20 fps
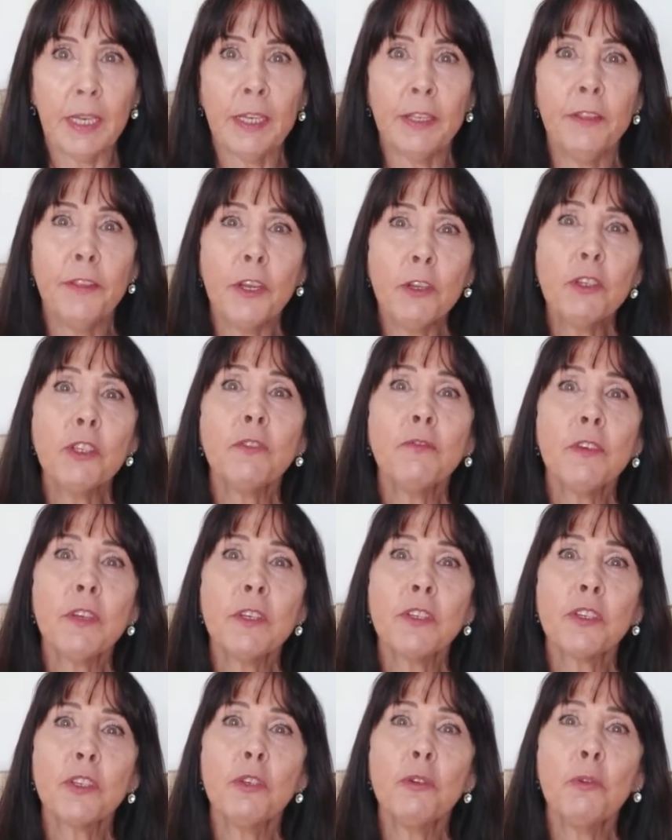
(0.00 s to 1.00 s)
And those of
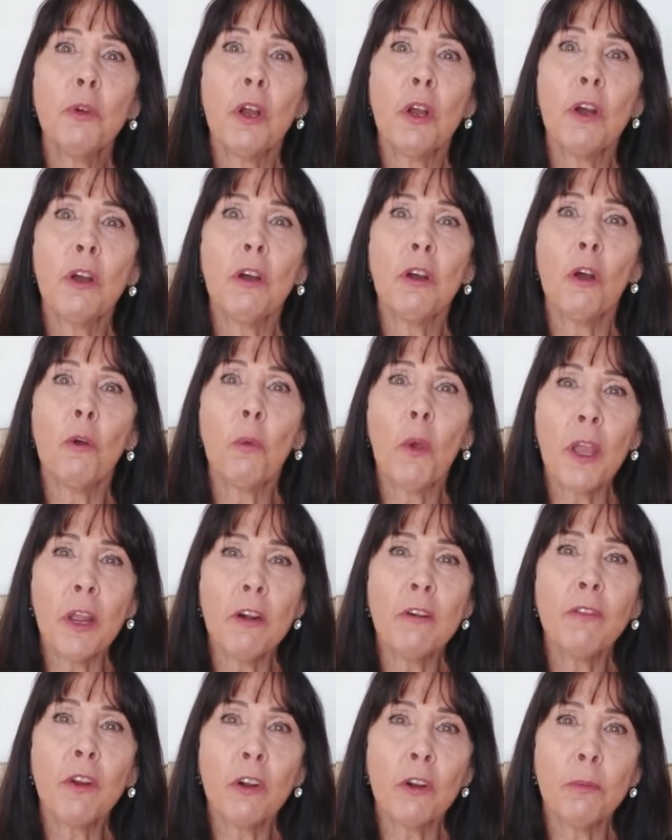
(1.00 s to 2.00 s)
us who are
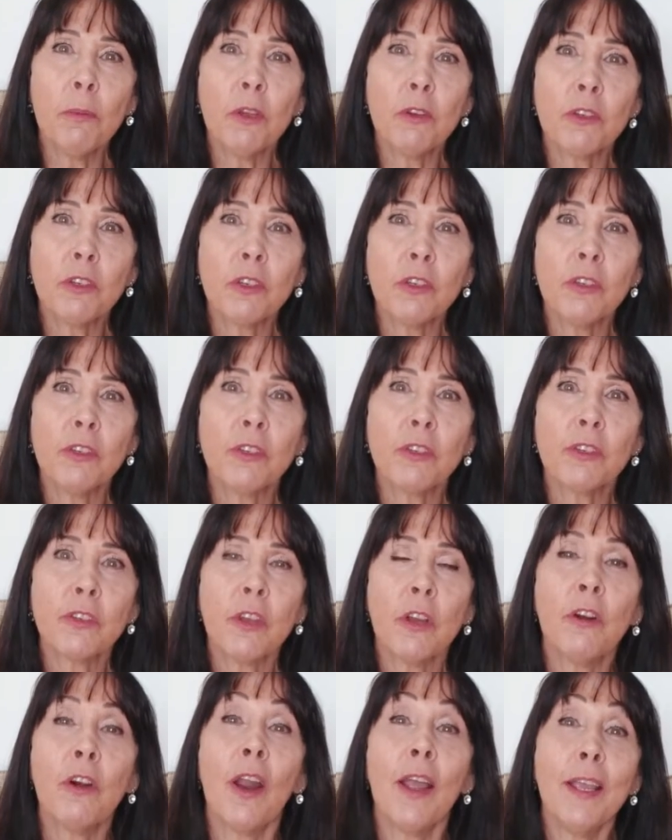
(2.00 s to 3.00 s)
aware of our emotions
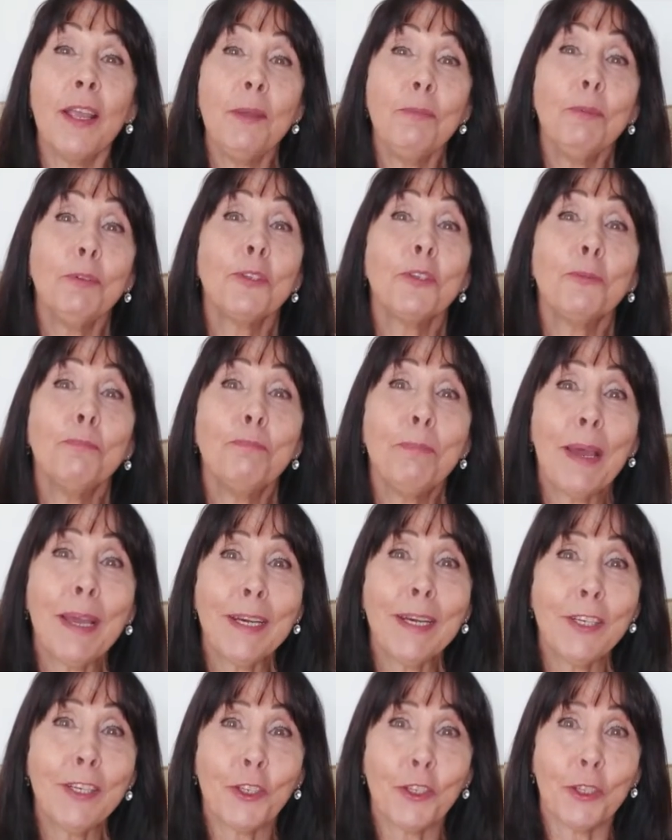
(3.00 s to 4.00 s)
are able to
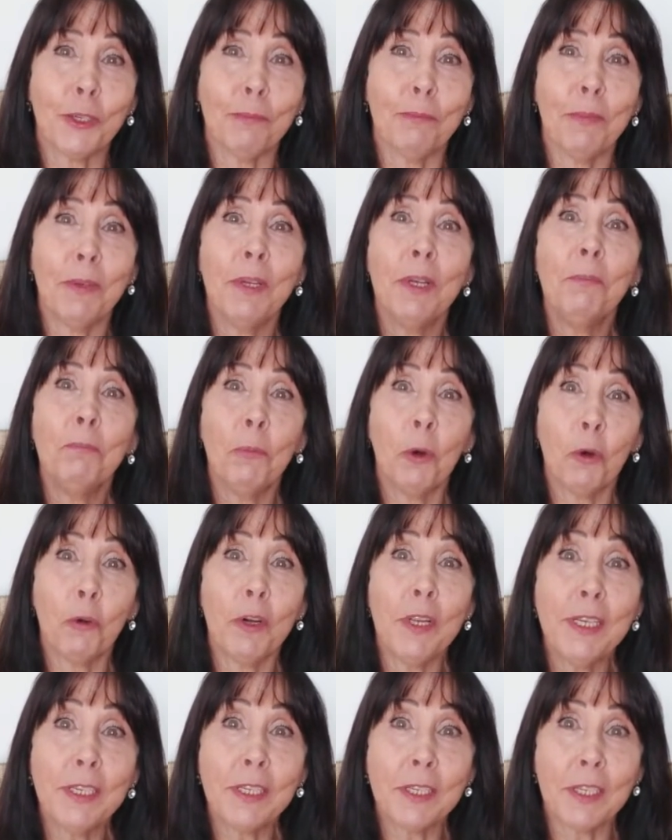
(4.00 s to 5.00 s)
manage them
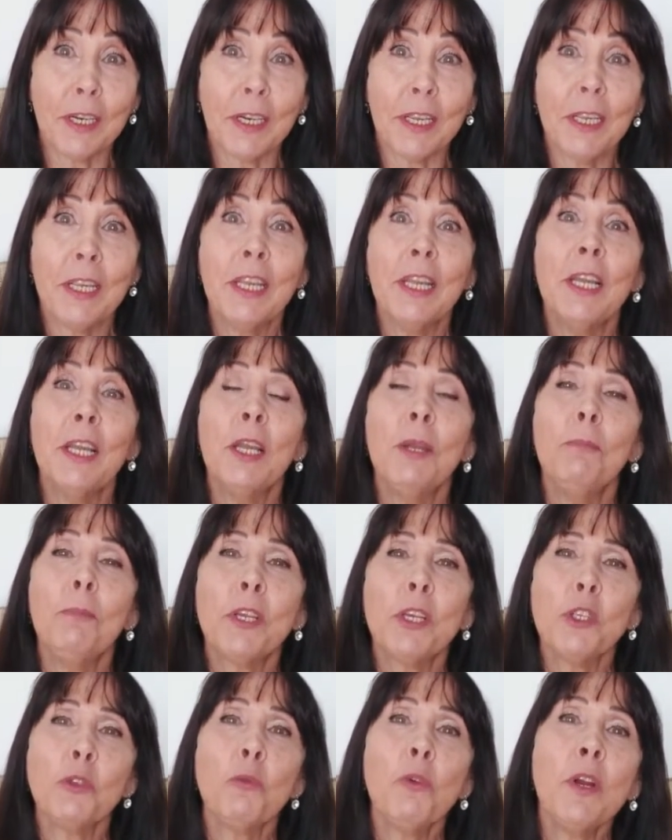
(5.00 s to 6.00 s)
more easily
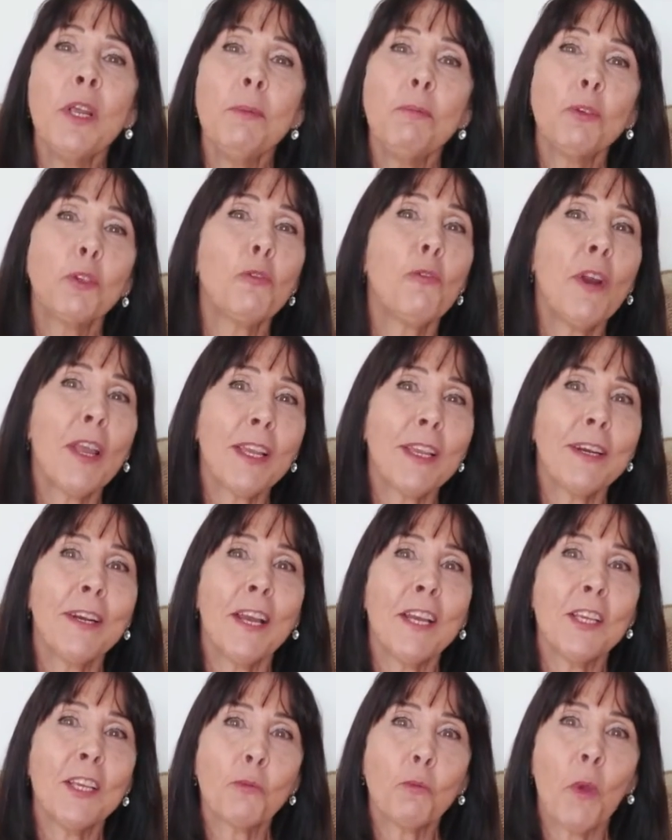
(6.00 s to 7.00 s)
because we're able to
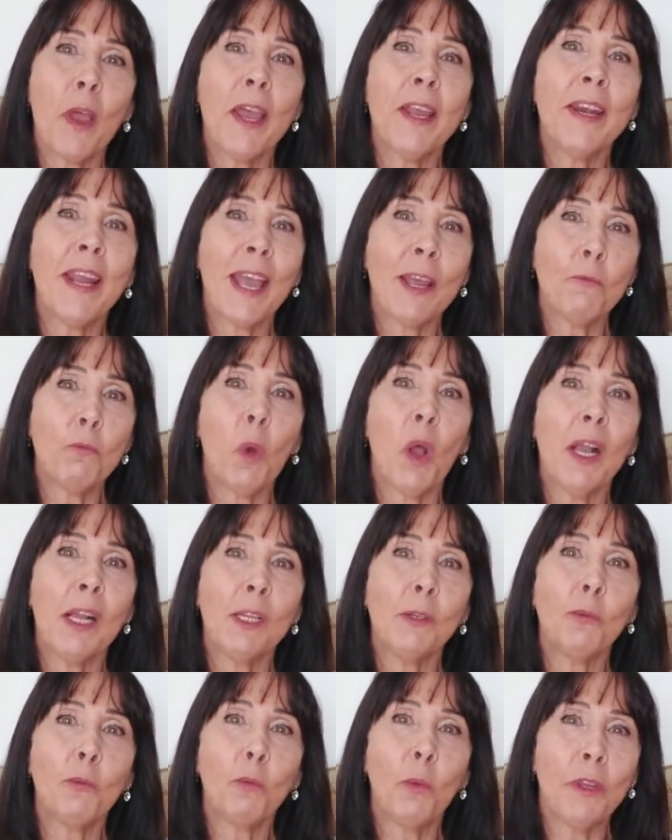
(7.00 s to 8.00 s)
recognise when and
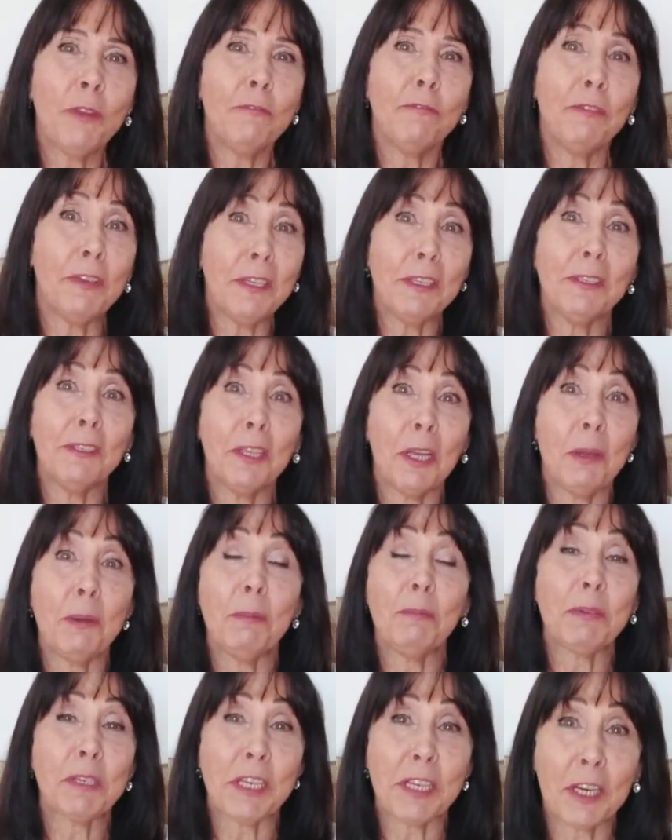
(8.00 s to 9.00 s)
why we feel
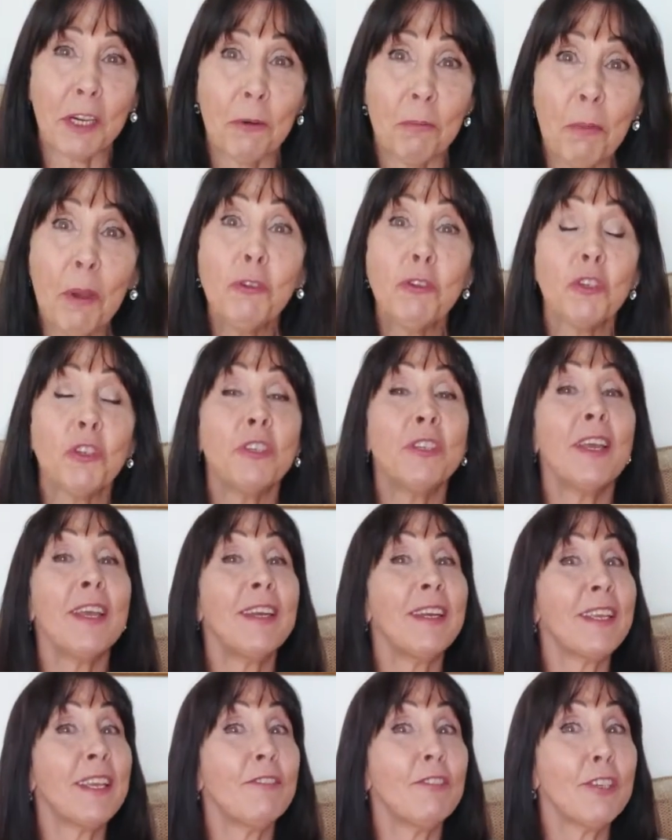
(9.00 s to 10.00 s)
a particular emotion at
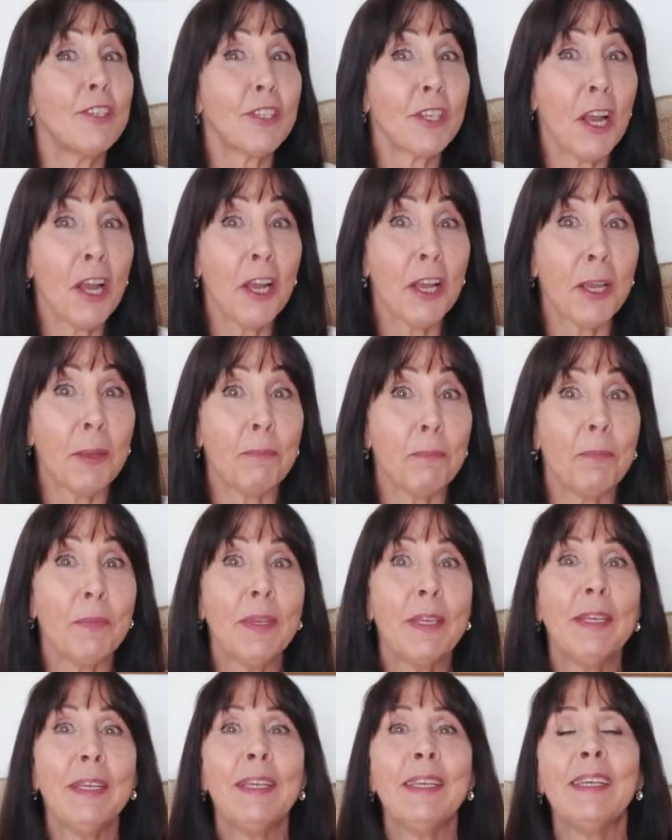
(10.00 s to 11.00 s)
any given time.
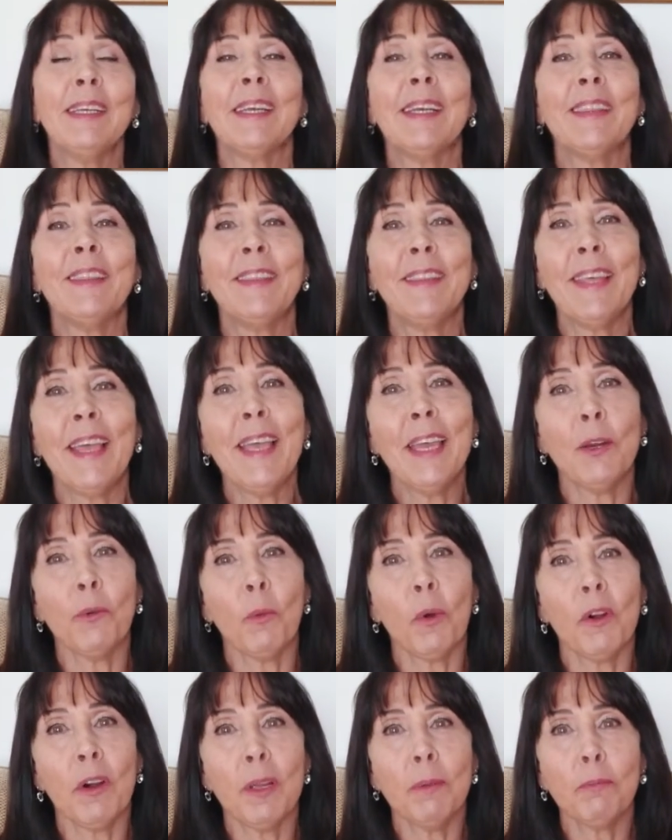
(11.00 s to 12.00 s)
And
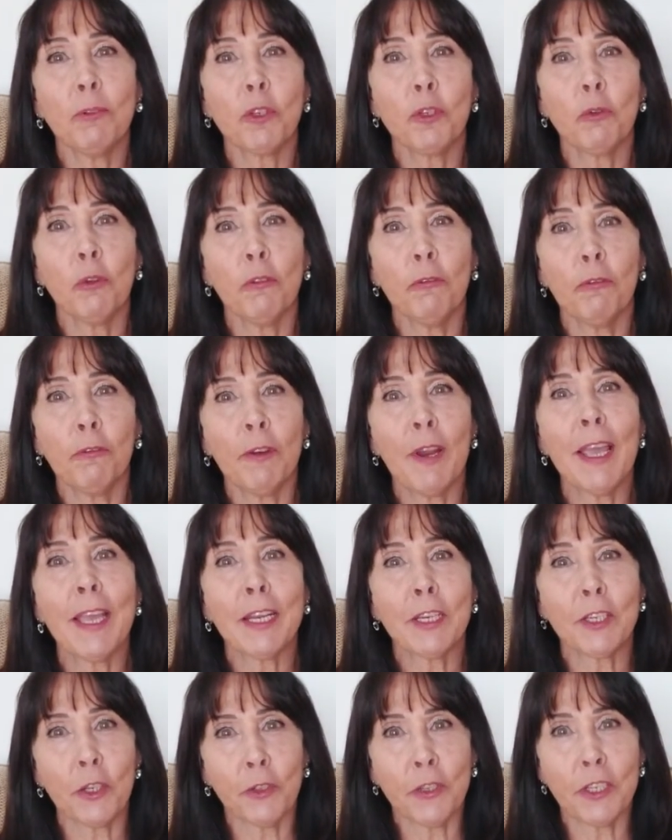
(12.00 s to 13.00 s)
then we're able to
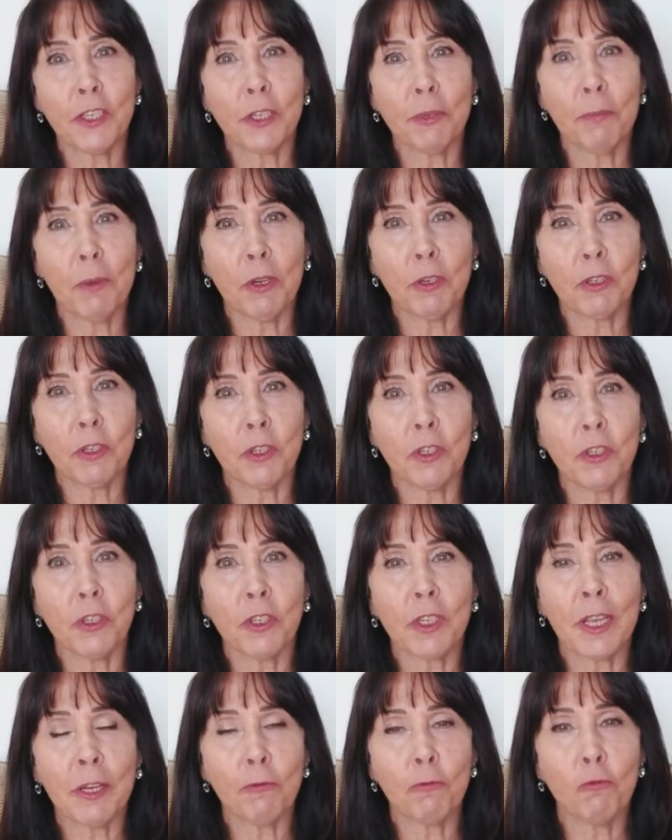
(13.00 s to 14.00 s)
reflect on these
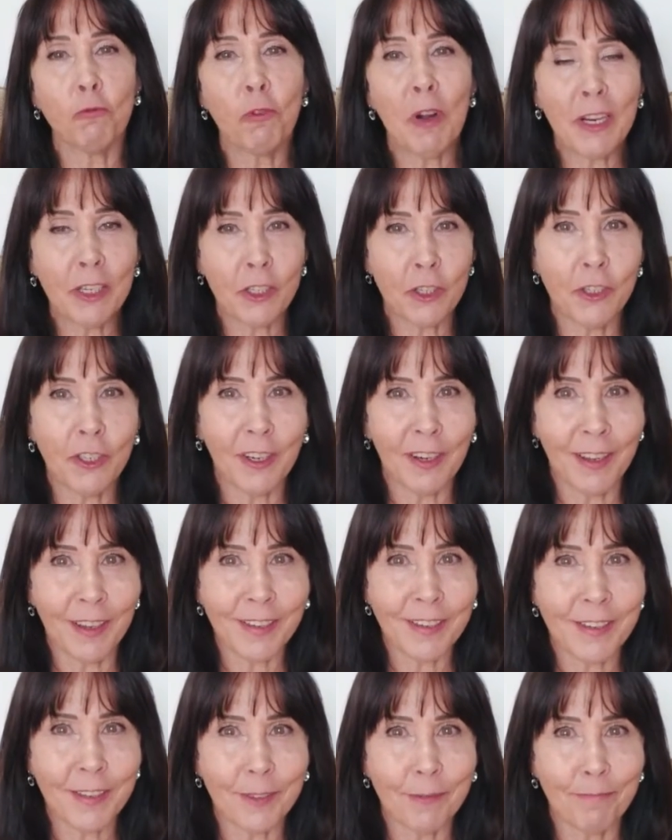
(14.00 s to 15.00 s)
emotions and
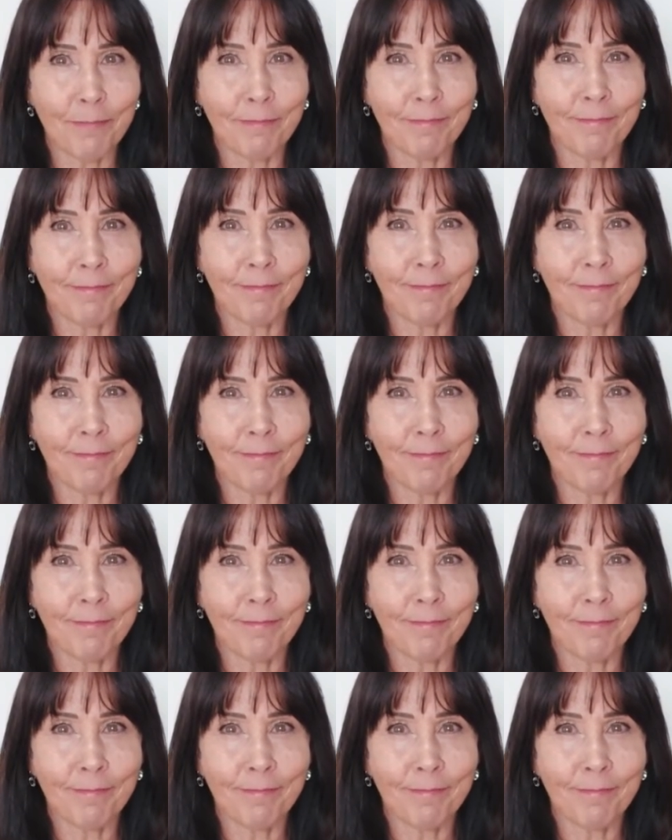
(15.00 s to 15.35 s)
rationalise them.